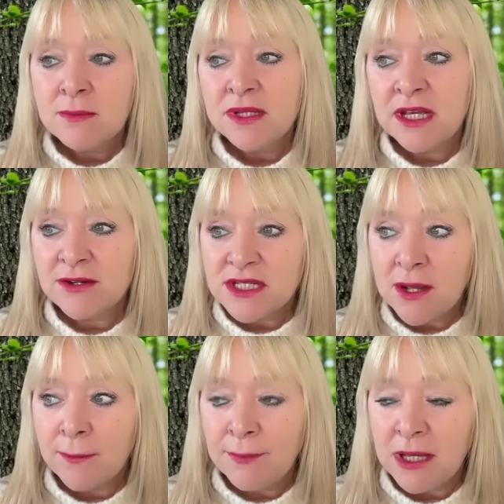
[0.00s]
But there are
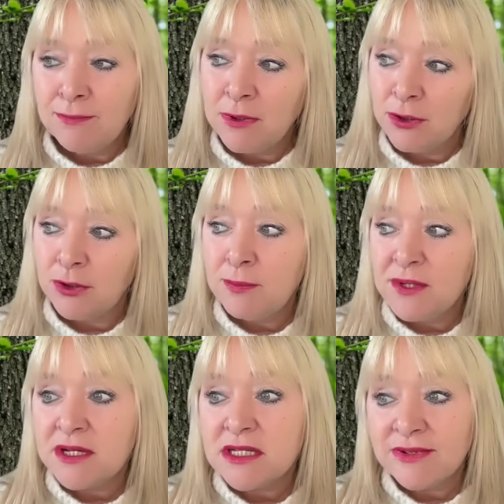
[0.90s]
some people who,
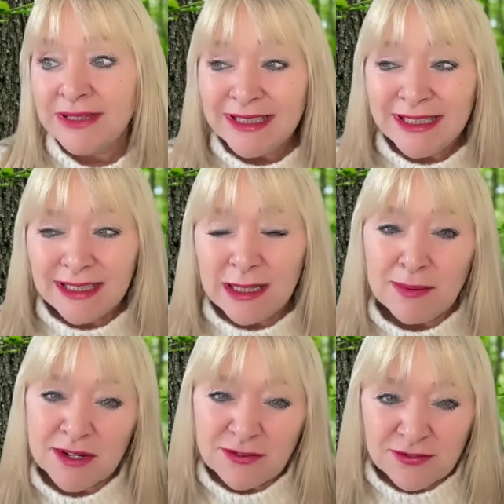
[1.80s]
because of a little
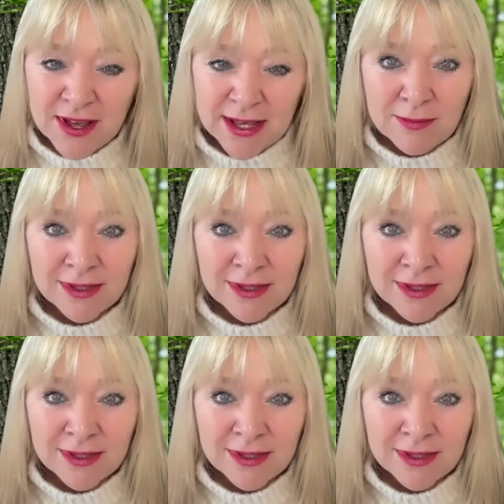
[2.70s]
bit of fame